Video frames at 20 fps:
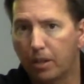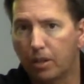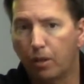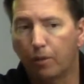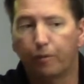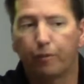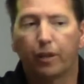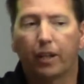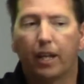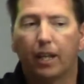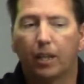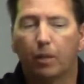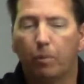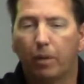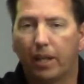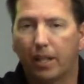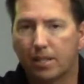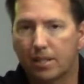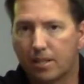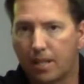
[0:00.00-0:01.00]
Don't forget that
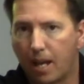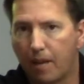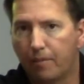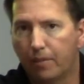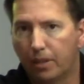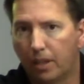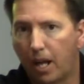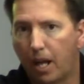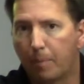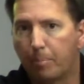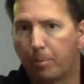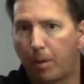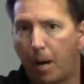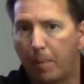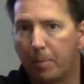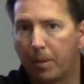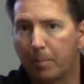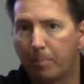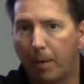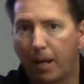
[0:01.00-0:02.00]
we can save a lot of
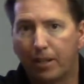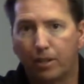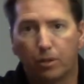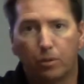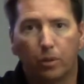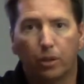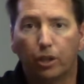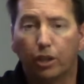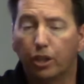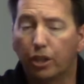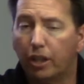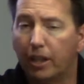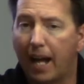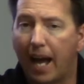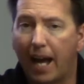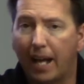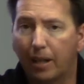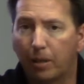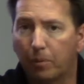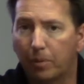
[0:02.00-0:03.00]
property by doing good,
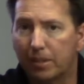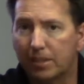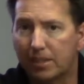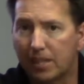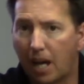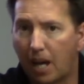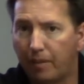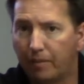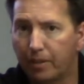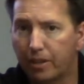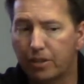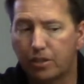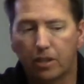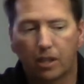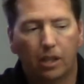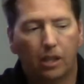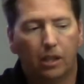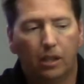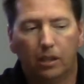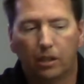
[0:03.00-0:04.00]
adequate salvage,
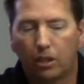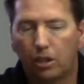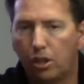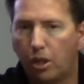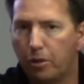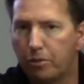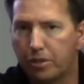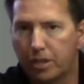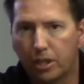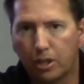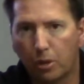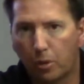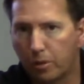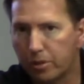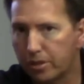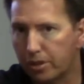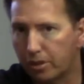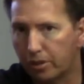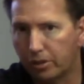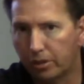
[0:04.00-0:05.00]
closing
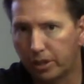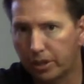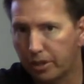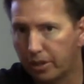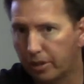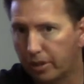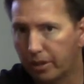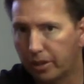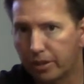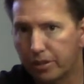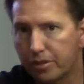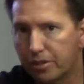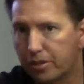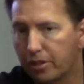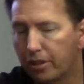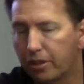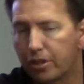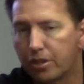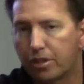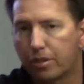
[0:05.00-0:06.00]
doors early during your
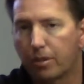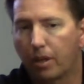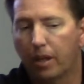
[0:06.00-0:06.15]
search.